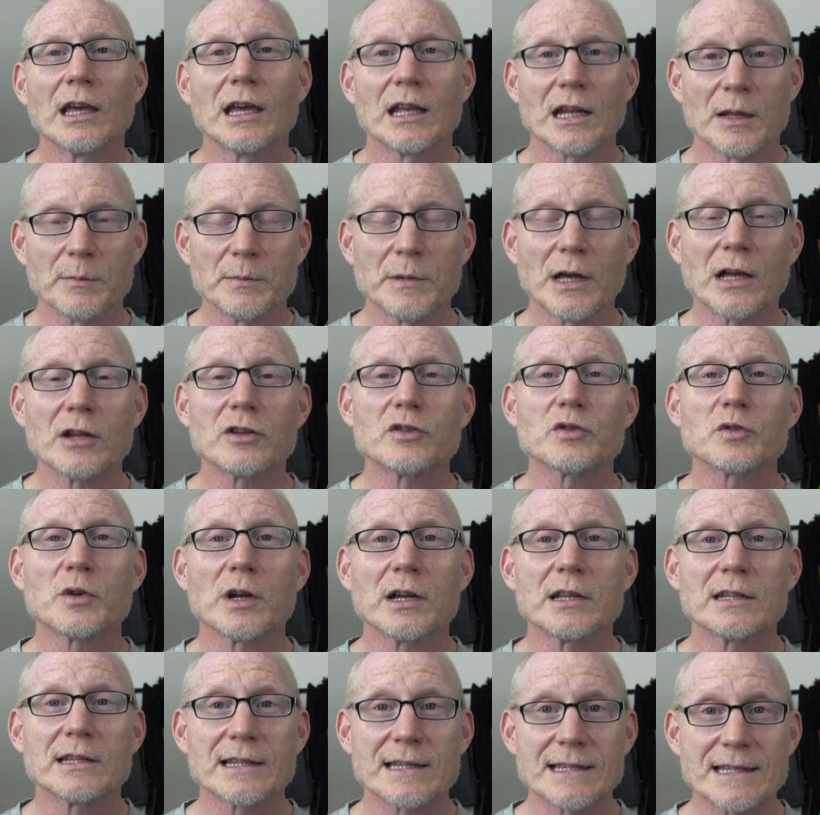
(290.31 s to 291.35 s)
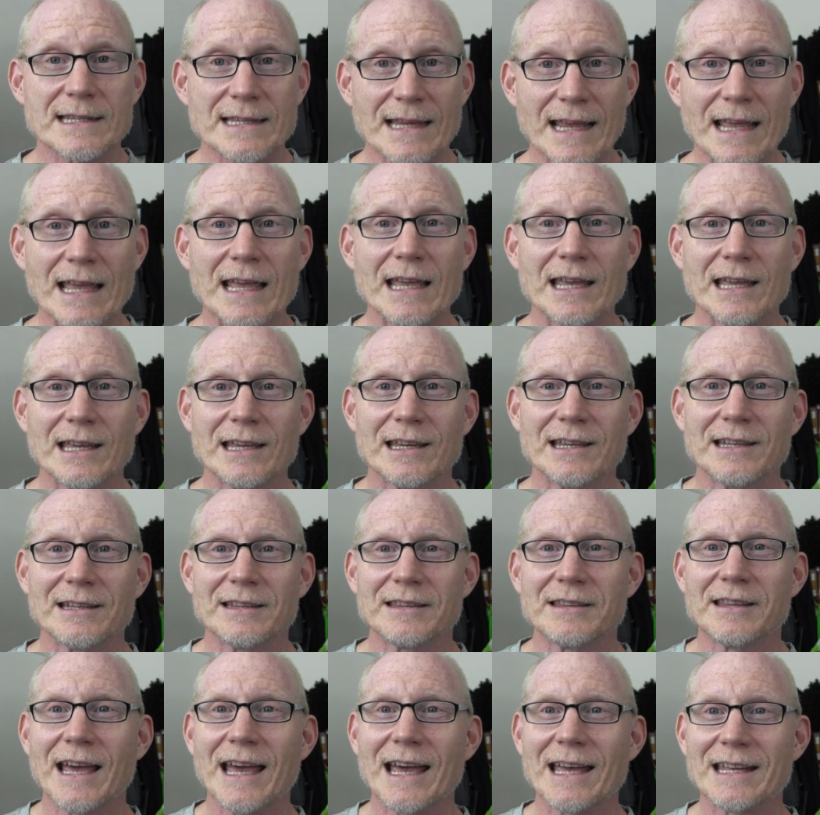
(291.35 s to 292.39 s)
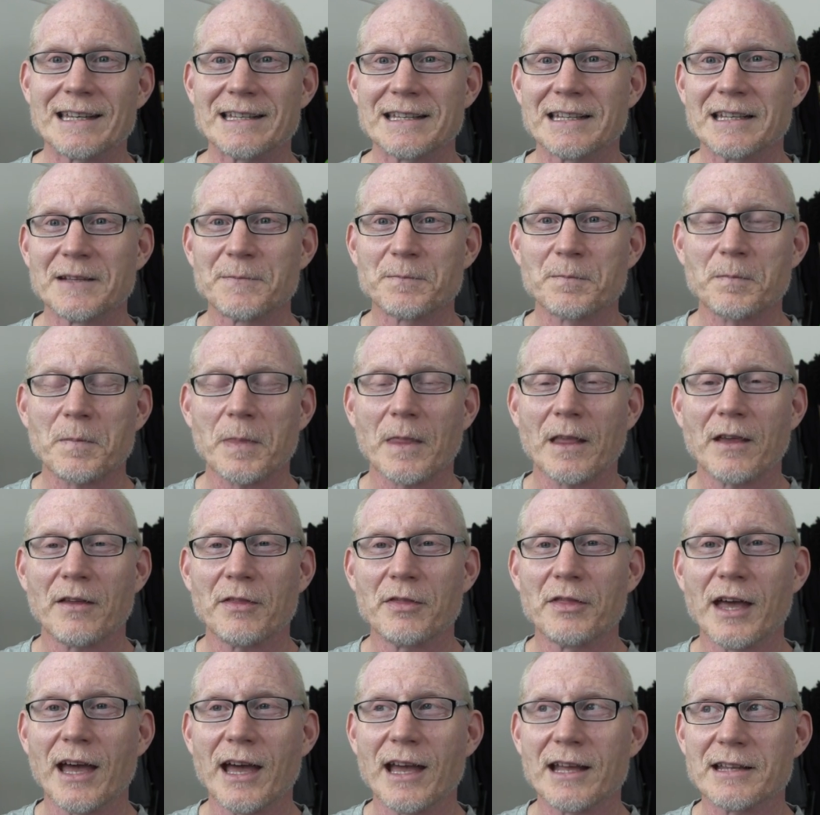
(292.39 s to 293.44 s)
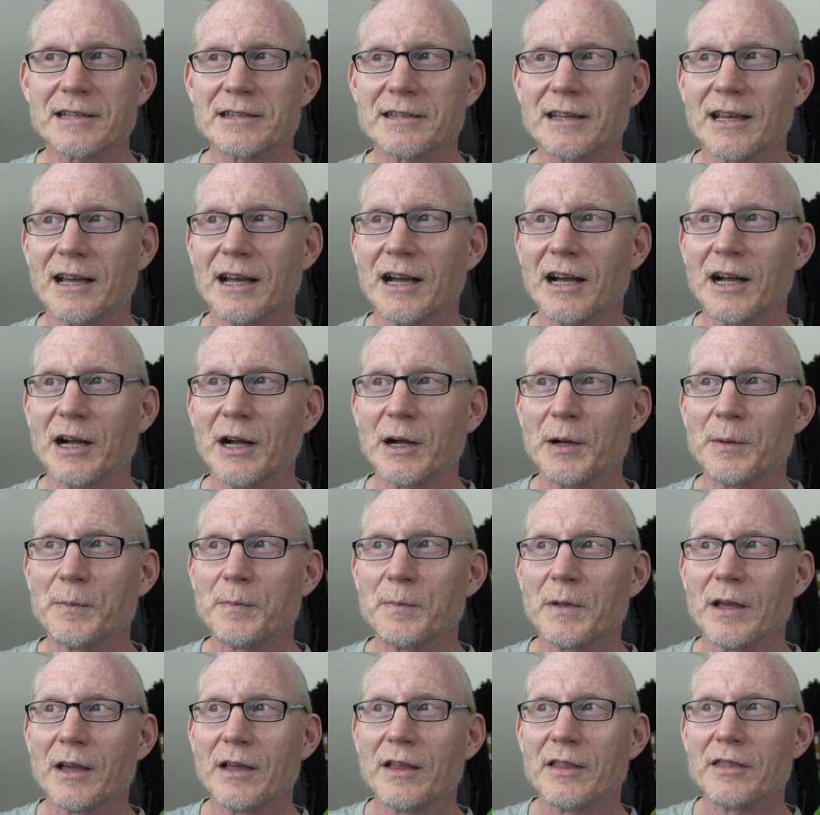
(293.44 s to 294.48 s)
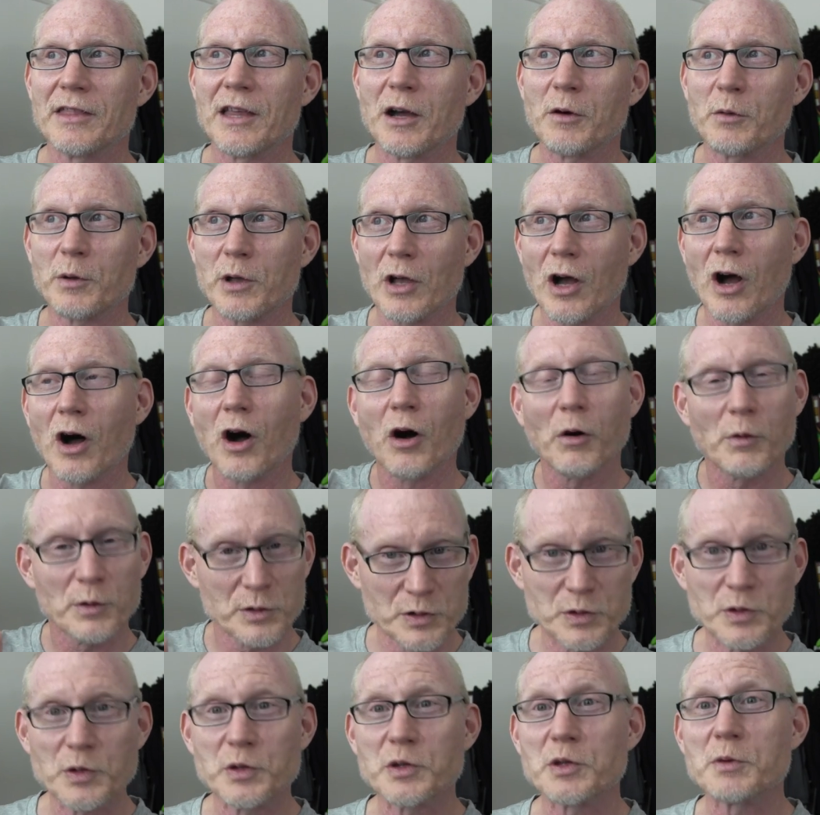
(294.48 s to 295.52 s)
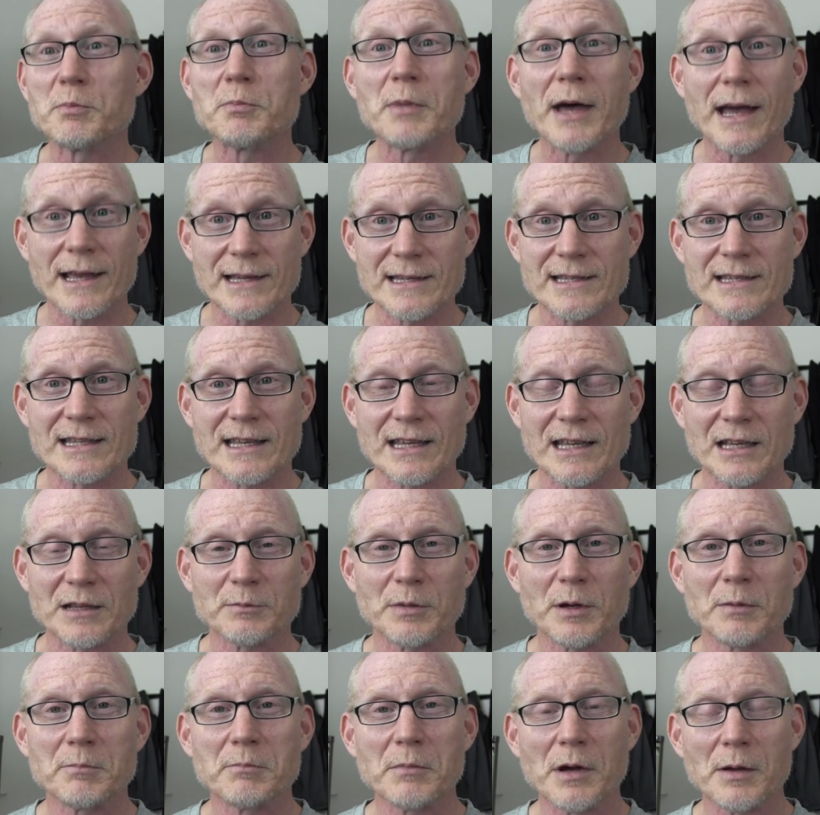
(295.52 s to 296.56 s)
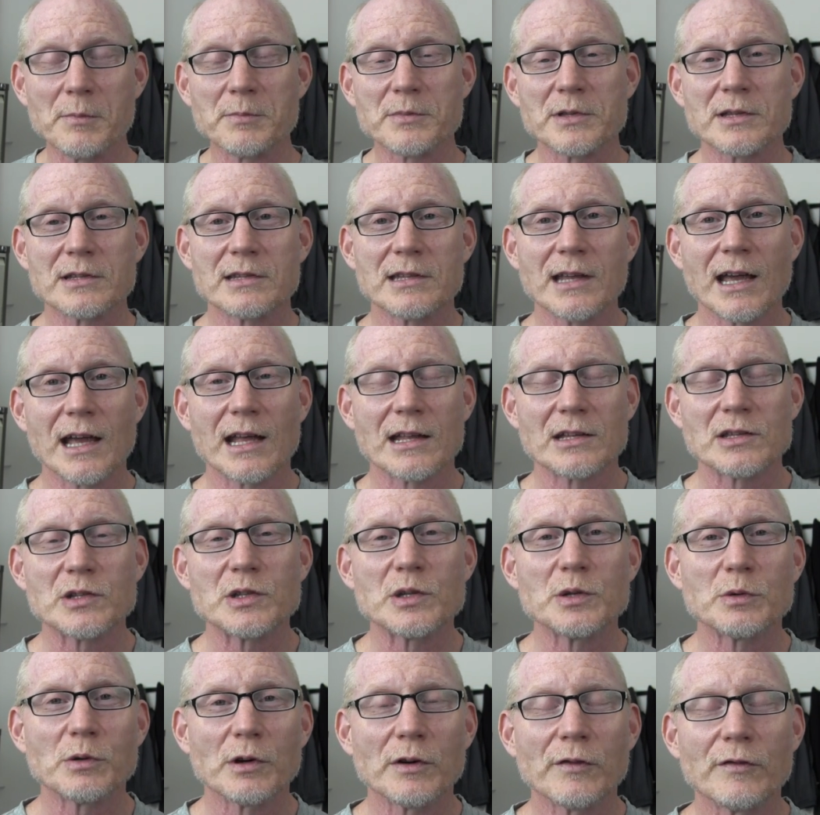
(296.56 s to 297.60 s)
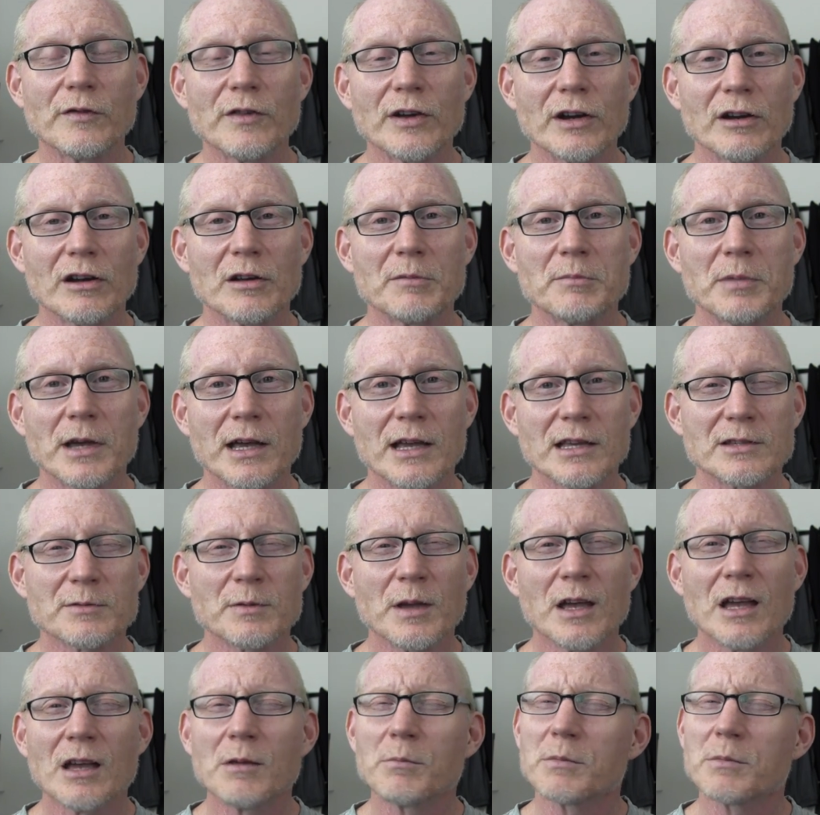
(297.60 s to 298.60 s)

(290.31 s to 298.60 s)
And I'm not trying to say that that um, that we always do the best thing, but mums and dads do our very best.